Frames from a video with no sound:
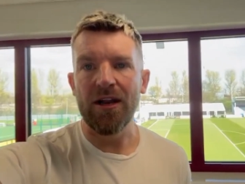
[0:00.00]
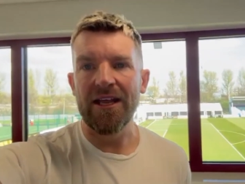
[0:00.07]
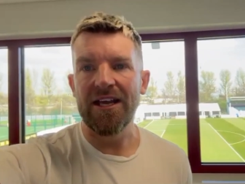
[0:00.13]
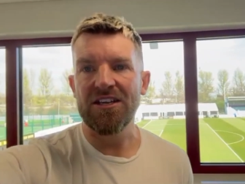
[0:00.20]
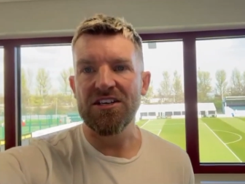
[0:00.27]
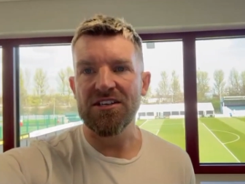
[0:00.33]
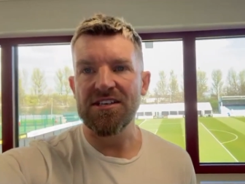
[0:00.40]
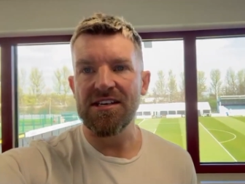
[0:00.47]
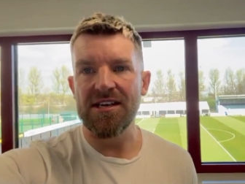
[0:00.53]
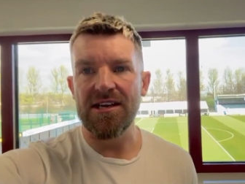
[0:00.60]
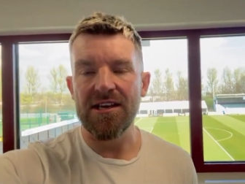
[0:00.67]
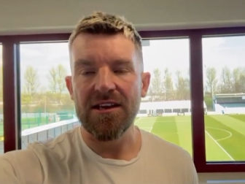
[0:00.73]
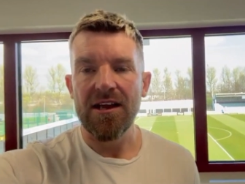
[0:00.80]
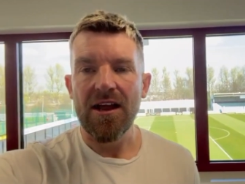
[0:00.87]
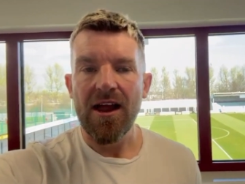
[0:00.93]
agency
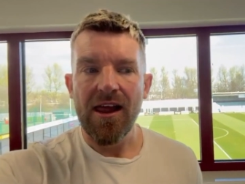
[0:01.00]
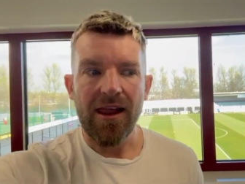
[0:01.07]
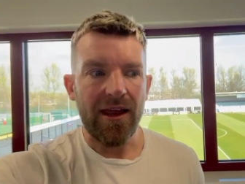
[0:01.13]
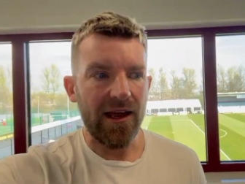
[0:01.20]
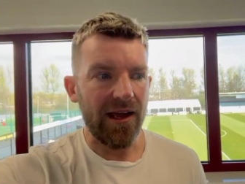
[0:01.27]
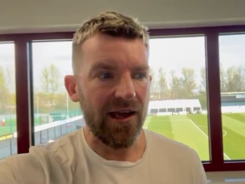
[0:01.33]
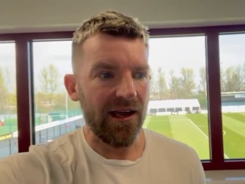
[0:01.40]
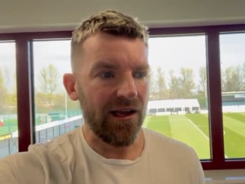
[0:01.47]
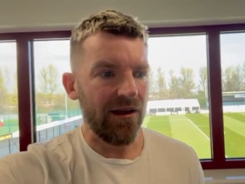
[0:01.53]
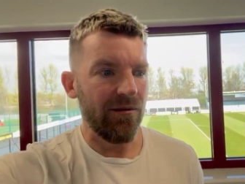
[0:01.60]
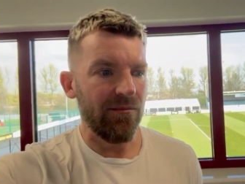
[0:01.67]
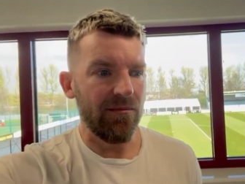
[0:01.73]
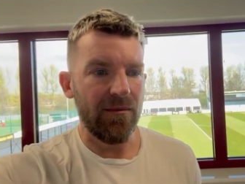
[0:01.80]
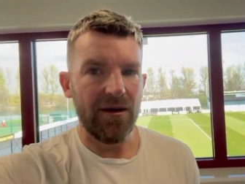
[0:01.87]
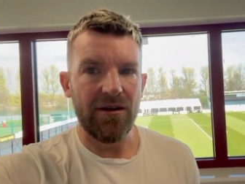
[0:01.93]

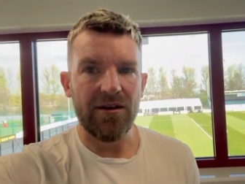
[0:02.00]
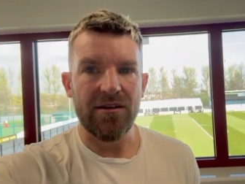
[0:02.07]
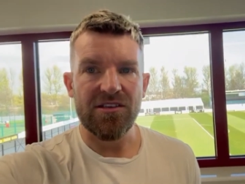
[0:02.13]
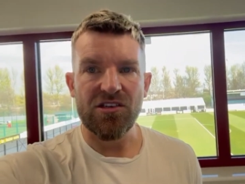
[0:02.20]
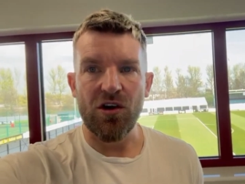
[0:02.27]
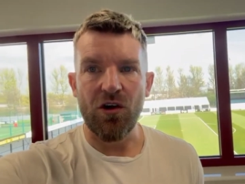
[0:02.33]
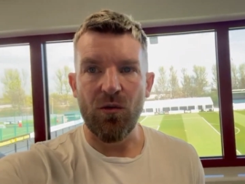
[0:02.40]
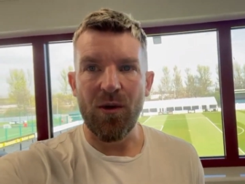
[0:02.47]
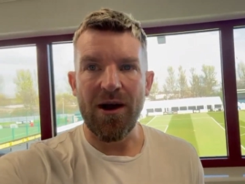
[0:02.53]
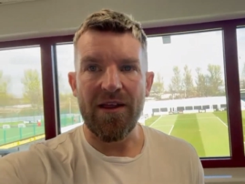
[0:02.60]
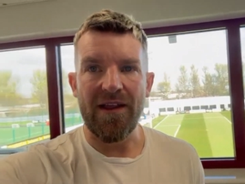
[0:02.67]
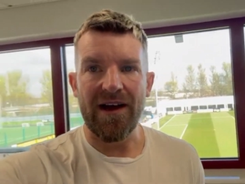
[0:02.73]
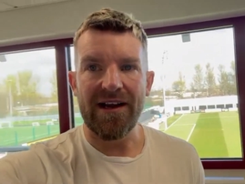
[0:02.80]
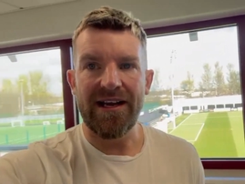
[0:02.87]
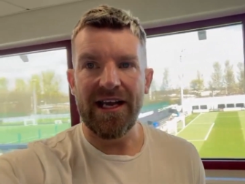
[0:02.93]
and sort of where
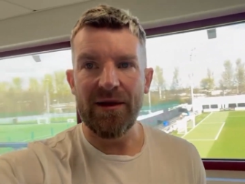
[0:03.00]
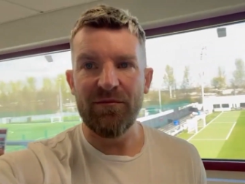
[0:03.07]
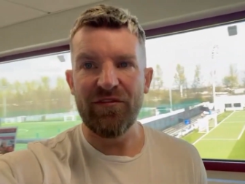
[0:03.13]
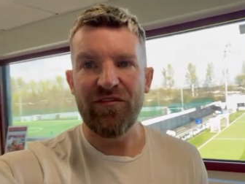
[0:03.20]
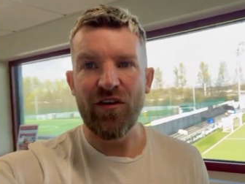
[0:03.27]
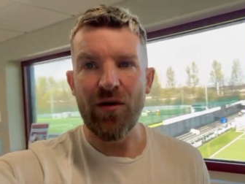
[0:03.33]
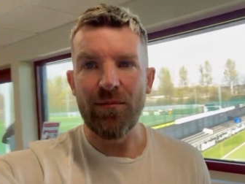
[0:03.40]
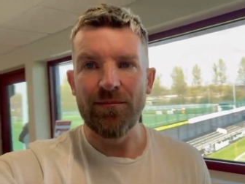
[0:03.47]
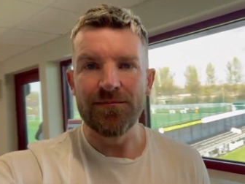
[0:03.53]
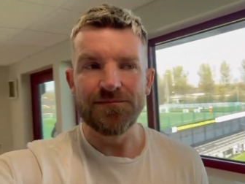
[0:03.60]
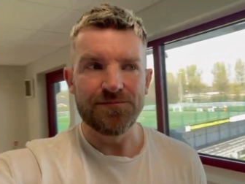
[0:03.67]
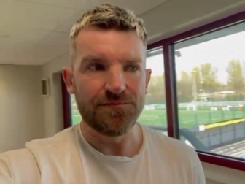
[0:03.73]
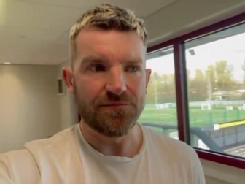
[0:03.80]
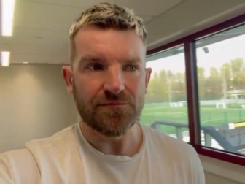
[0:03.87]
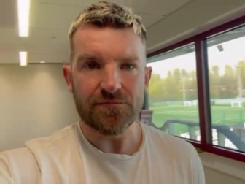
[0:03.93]
that came from.
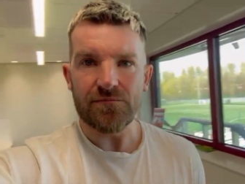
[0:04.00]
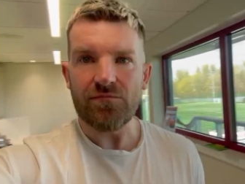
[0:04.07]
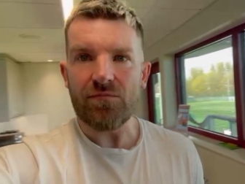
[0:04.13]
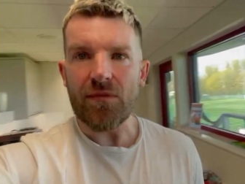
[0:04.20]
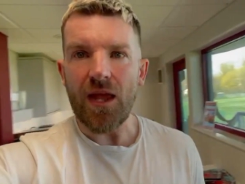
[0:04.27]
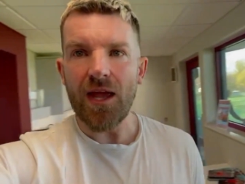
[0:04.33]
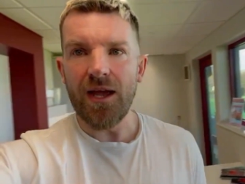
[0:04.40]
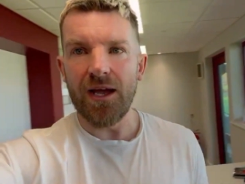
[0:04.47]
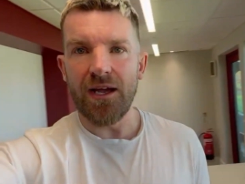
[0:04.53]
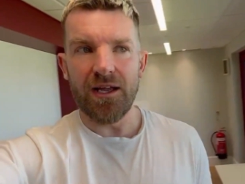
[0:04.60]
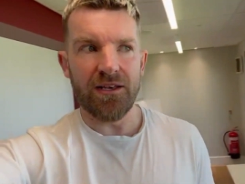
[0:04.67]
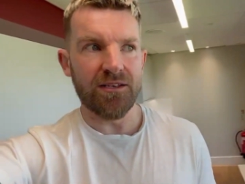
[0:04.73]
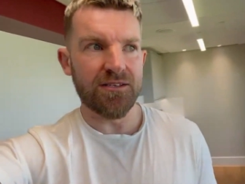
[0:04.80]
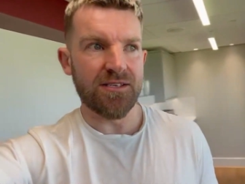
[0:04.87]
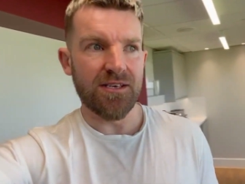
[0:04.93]

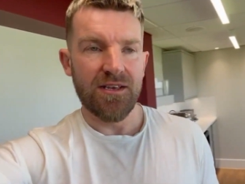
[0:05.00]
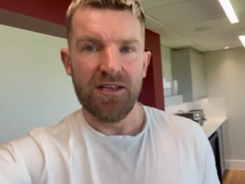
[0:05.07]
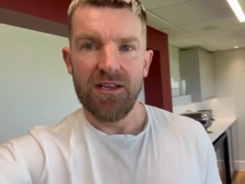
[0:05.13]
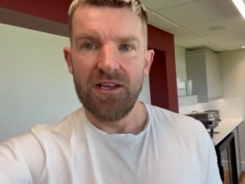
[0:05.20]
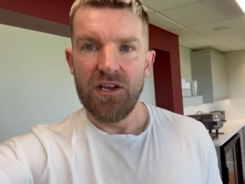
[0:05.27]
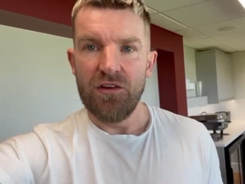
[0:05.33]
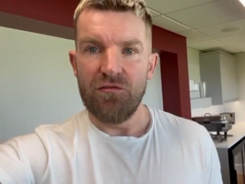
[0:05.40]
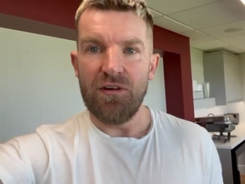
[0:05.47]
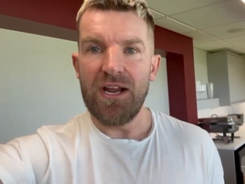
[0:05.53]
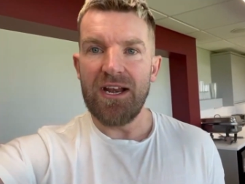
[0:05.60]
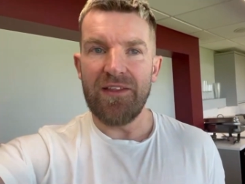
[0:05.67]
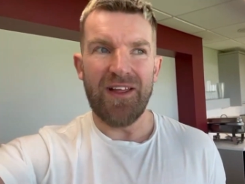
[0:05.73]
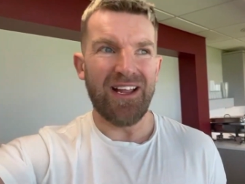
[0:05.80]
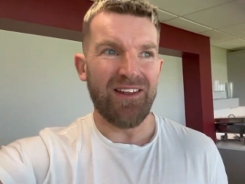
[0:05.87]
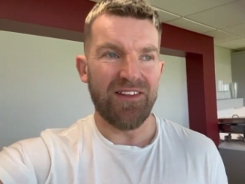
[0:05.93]
And
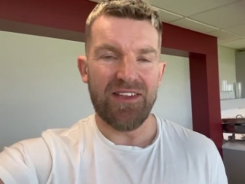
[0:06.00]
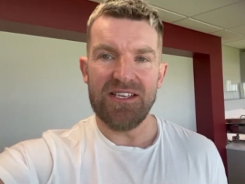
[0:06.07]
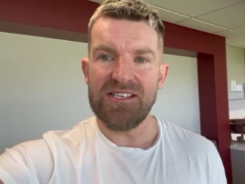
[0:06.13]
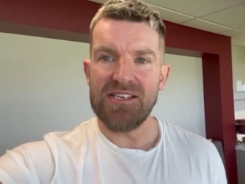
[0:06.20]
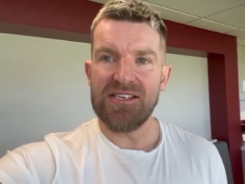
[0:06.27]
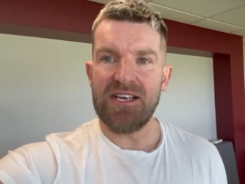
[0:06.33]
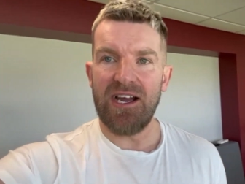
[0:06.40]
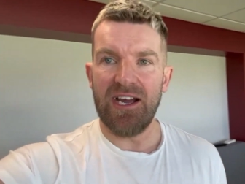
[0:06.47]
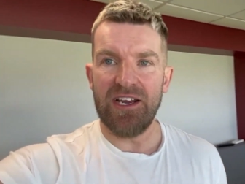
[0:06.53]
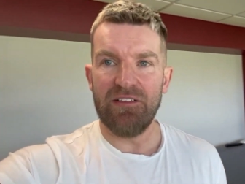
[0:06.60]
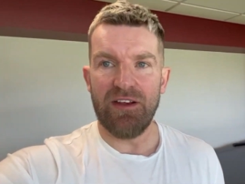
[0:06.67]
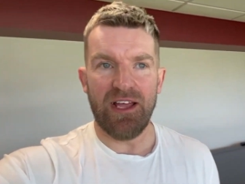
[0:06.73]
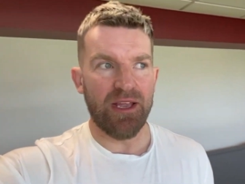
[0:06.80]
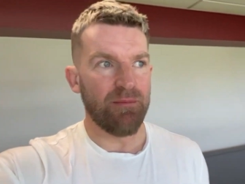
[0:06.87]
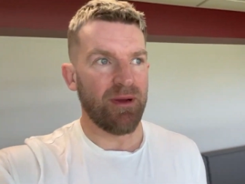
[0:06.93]
really this is kind of
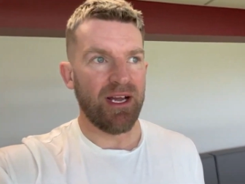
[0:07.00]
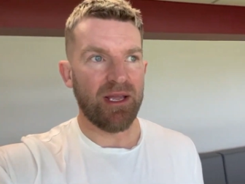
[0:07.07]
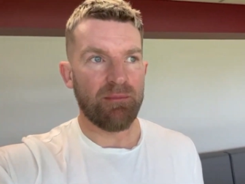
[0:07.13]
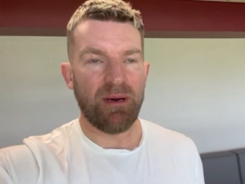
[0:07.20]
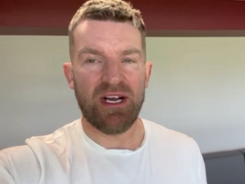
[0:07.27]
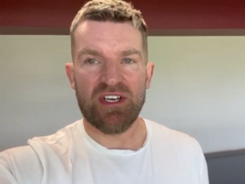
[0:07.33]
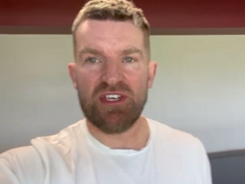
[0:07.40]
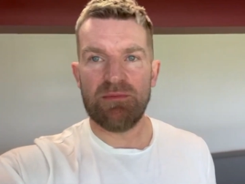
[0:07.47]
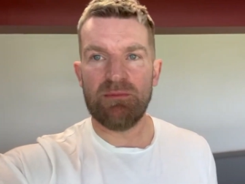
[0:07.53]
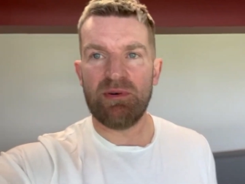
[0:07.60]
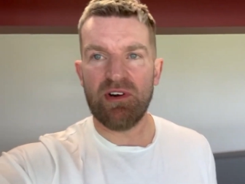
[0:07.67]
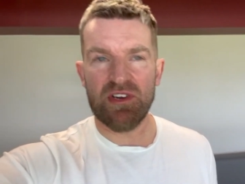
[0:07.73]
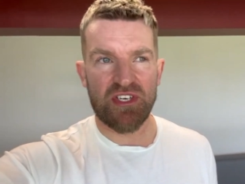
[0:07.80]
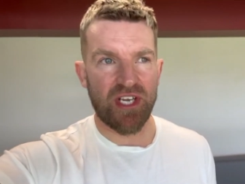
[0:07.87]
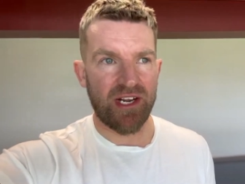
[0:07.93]
like my passion
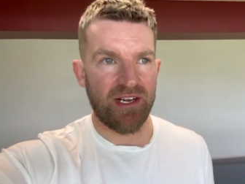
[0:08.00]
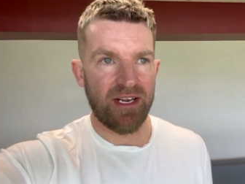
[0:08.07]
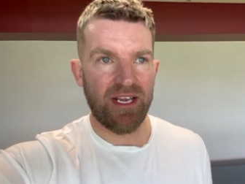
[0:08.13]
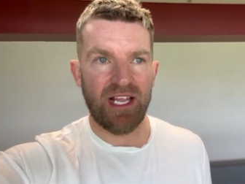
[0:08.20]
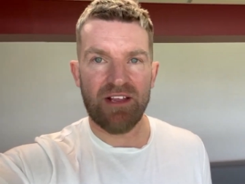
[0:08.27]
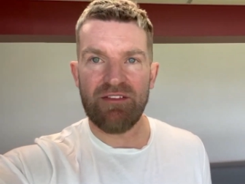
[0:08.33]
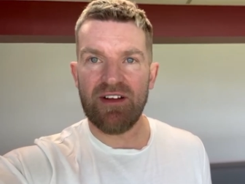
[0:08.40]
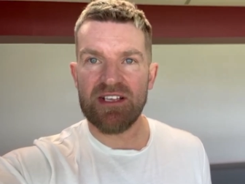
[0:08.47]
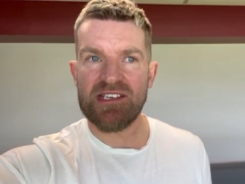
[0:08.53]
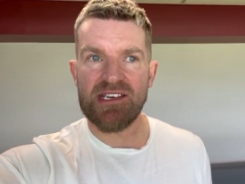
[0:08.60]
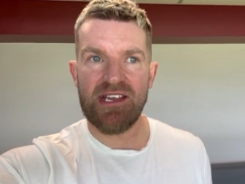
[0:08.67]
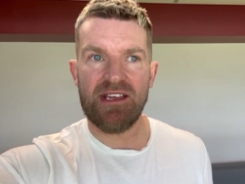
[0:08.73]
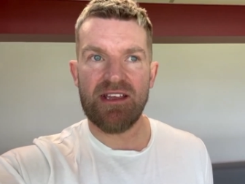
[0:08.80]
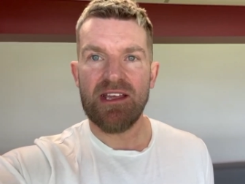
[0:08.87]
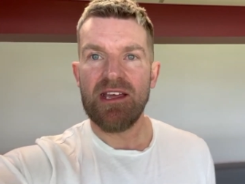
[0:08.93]
project in life, I'd
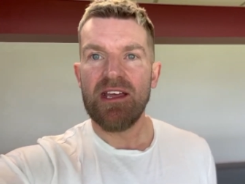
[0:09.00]
say.